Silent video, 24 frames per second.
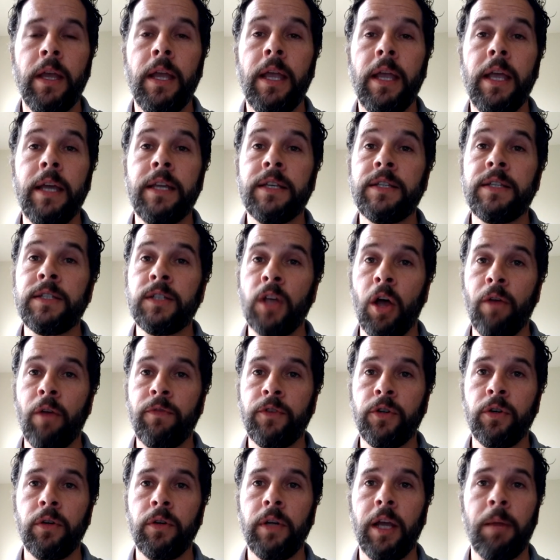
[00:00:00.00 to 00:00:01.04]
It is
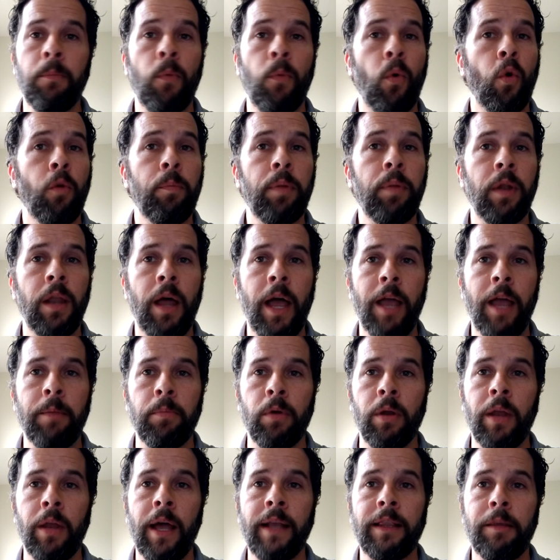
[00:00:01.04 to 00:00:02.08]
softer and more
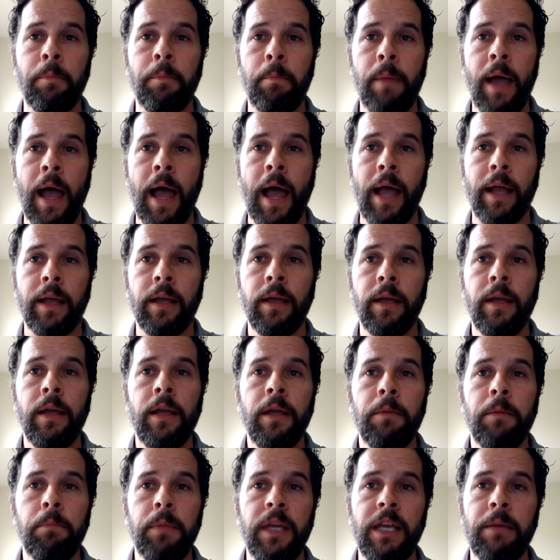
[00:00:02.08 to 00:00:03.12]
pliable at the back,
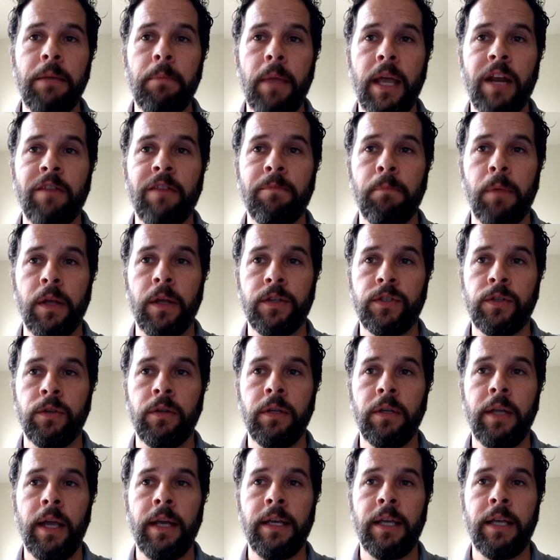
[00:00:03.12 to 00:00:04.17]
being made of
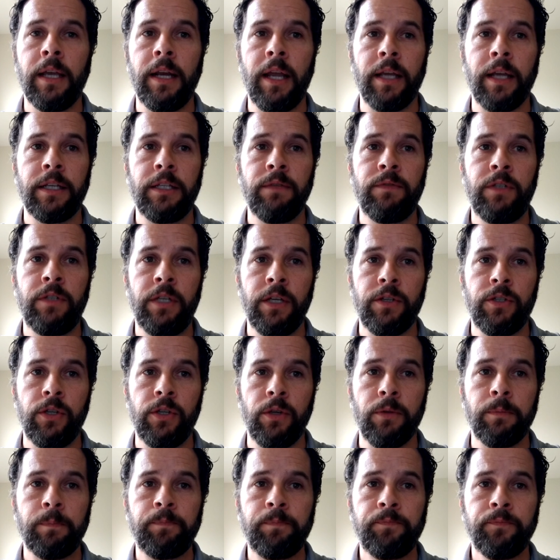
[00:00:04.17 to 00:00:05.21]
muscle and connective
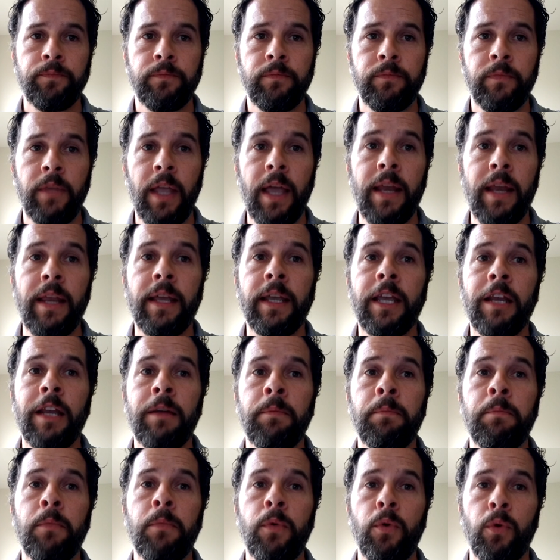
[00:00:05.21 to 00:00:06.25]
tissue, and it
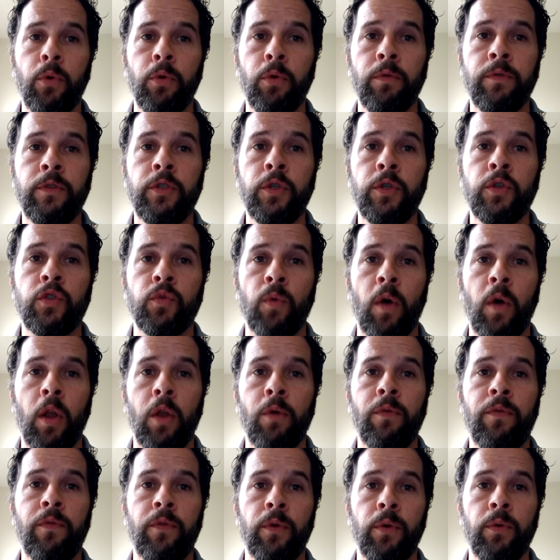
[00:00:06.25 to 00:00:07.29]
can move to
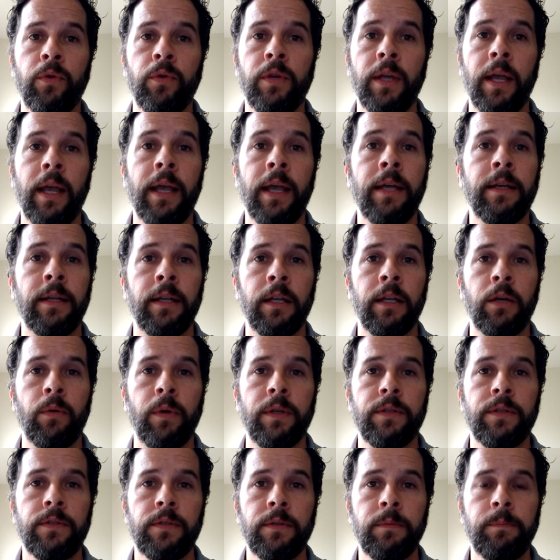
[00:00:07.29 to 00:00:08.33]
swallow food and
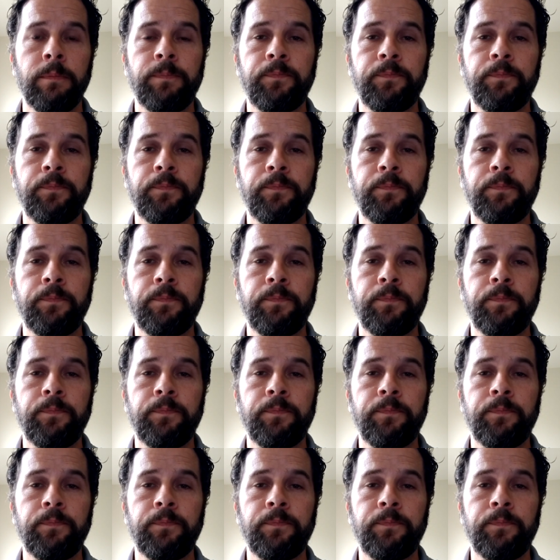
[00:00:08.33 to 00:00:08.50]
liquids.